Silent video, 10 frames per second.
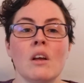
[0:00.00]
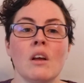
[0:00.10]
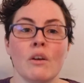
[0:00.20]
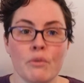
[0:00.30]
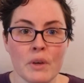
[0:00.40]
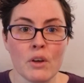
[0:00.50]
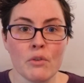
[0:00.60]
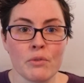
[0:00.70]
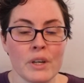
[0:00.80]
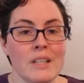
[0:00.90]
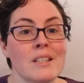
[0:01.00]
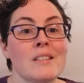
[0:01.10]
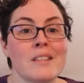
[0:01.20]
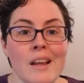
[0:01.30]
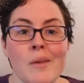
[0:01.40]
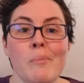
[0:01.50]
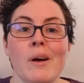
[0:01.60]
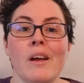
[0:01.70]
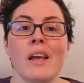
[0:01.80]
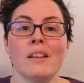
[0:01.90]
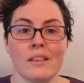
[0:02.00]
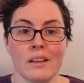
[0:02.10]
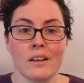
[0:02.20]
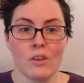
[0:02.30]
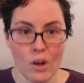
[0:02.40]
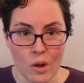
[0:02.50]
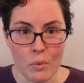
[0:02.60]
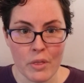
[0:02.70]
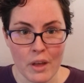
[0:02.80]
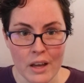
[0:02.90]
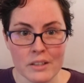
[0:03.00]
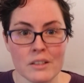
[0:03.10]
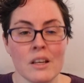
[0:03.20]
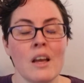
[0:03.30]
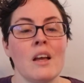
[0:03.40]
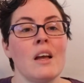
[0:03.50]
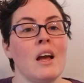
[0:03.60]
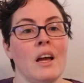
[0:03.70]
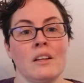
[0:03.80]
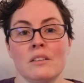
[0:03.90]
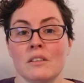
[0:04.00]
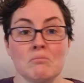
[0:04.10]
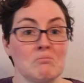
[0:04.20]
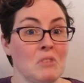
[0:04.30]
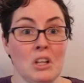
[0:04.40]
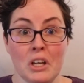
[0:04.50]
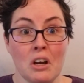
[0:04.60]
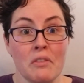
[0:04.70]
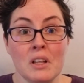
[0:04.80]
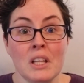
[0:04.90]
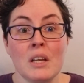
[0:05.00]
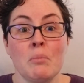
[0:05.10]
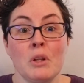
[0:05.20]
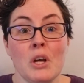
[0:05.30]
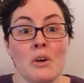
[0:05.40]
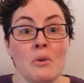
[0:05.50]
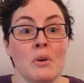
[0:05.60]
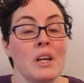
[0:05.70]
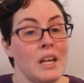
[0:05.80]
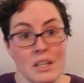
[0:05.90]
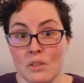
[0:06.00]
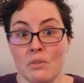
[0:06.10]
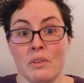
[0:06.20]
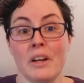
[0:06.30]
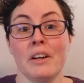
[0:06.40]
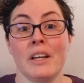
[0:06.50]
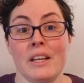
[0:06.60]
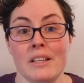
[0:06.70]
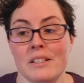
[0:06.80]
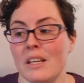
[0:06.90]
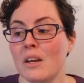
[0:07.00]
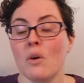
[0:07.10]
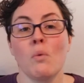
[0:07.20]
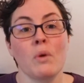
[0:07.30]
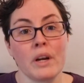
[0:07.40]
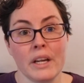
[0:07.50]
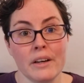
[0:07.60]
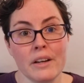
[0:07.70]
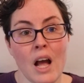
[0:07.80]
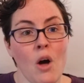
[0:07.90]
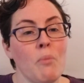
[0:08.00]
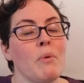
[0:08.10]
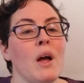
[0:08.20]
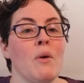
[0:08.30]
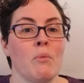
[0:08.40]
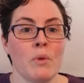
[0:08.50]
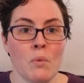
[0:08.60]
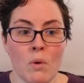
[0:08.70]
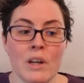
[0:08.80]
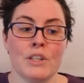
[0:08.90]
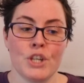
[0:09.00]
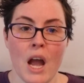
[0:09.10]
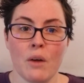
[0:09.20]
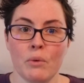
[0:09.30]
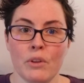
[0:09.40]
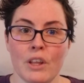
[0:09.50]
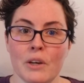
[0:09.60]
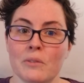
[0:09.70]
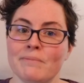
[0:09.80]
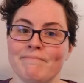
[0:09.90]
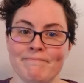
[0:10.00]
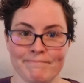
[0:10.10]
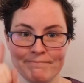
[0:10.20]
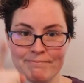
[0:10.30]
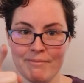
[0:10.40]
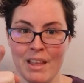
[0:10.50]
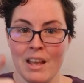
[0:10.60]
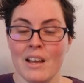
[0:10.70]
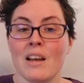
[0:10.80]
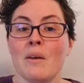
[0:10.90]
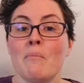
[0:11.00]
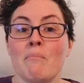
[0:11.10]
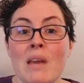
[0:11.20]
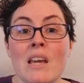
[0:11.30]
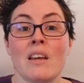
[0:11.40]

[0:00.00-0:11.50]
feel free to set up a call with us and click on the link below. It's very easy. We're here to help and we want to chat with you. Make